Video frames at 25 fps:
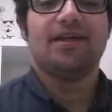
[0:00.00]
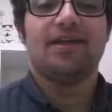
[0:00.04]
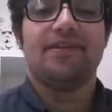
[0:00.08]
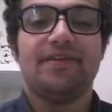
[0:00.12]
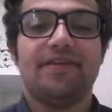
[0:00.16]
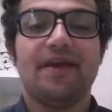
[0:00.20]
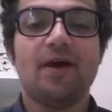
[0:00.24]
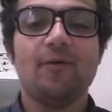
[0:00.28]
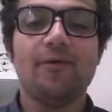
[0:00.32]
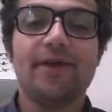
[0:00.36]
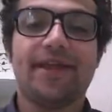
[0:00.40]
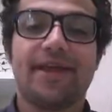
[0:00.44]

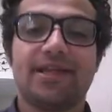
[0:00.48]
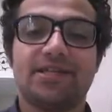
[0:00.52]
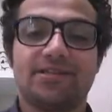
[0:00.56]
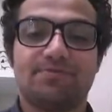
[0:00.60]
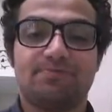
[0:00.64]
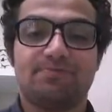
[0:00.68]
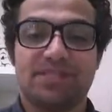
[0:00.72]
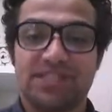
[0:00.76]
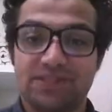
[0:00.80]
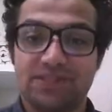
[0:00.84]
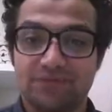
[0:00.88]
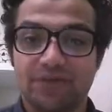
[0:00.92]
Now we can
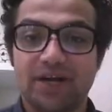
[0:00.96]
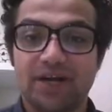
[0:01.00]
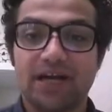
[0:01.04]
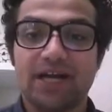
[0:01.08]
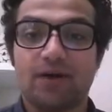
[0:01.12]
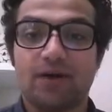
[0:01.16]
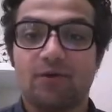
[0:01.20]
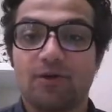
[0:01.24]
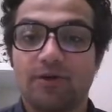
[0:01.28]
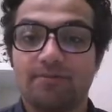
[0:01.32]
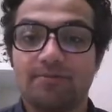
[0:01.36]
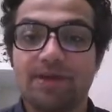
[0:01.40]
specify
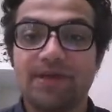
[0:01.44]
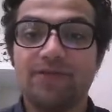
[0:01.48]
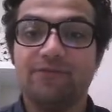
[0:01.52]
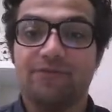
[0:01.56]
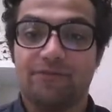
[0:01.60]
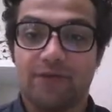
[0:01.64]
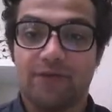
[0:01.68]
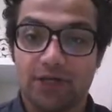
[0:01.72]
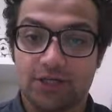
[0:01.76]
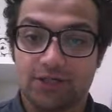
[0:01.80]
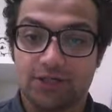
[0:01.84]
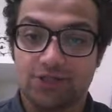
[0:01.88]
our main
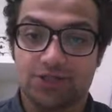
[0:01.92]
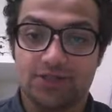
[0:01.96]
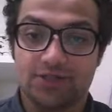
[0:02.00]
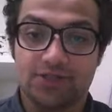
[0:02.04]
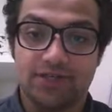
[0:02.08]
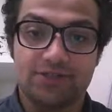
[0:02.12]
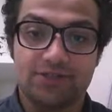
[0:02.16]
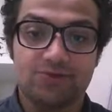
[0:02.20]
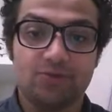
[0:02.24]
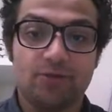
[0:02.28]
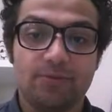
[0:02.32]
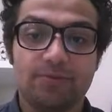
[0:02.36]
function.
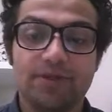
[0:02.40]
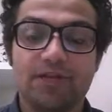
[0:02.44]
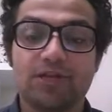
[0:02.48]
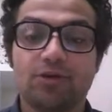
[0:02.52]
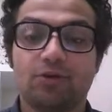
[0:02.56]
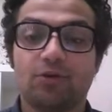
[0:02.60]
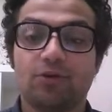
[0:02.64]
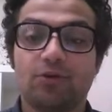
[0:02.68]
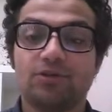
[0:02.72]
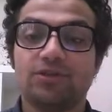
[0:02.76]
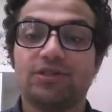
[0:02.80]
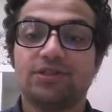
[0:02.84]
It will be
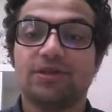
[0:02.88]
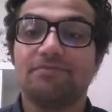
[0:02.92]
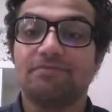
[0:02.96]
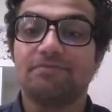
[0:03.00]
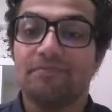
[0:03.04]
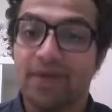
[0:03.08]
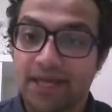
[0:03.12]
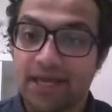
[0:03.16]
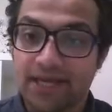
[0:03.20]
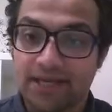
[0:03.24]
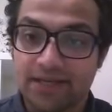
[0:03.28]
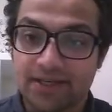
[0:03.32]
called
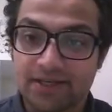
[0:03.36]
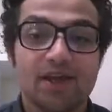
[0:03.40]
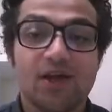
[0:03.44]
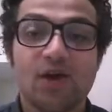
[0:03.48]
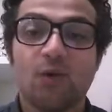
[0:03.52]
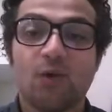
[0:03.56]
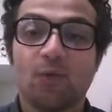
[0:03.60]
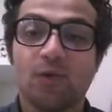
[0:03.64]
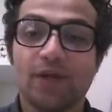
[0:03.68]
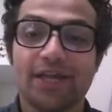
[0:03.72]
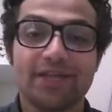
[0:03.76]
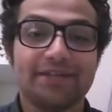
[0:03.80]
main.
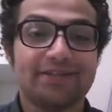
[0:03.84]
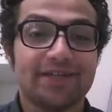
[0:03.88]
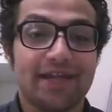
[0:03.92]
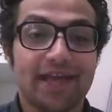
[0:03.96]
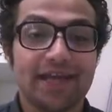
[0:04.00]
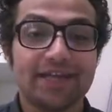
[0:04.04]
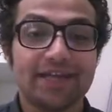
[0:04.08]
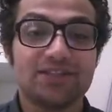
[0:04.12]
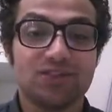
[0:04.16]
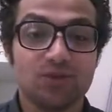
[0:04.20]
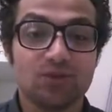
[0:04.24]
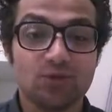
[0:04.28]
We
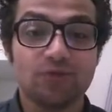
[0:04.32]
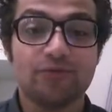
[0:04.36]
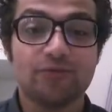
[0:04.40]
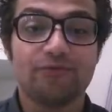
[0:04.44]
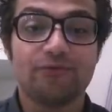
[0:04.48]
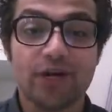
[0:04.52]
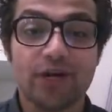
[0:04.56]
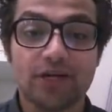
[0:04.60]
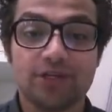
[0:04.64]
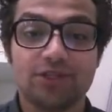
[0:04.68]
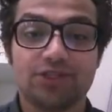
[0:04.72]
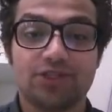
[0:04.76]
indicate two
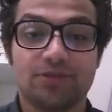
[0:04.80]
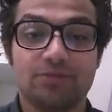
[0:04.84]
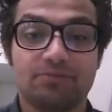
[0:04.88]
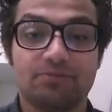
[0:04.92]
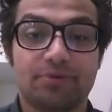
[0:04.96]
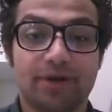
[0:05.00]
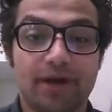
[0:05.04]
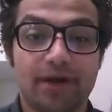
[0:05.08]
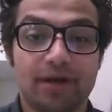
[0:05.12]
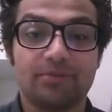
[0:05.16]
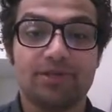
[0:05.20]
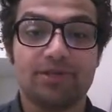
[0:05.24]
function
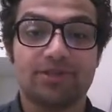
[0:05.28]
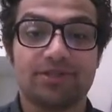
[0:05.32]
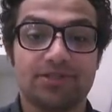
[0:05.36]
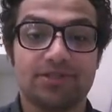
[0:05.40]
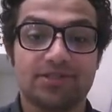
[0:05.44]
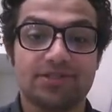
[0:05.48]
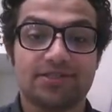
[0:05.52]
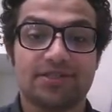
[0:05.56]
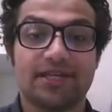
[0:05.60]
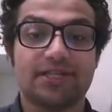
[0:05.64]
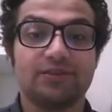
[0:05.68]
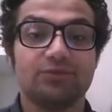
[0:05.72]

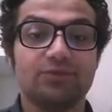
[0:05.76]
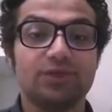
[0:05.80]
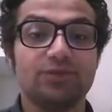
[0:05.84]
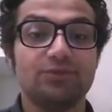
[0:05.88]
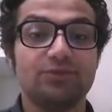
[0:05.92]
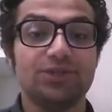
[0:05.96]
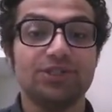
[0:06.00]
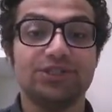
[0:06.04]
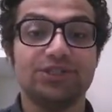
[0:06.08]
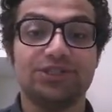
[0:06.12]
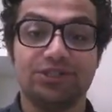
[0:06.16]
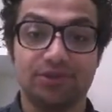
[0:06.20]
parameters that we
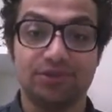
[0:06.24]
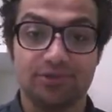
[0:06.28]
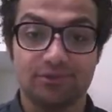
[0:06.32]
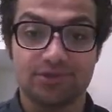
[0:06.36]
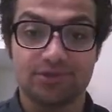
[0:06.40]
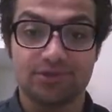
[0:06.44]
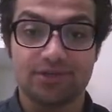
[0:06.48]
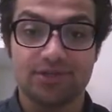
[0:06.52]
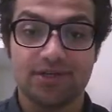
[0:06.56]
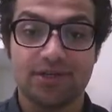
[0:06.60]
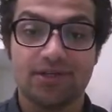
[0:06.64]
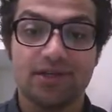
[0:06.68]
will
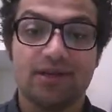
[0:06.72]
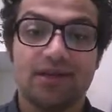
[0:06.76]
use.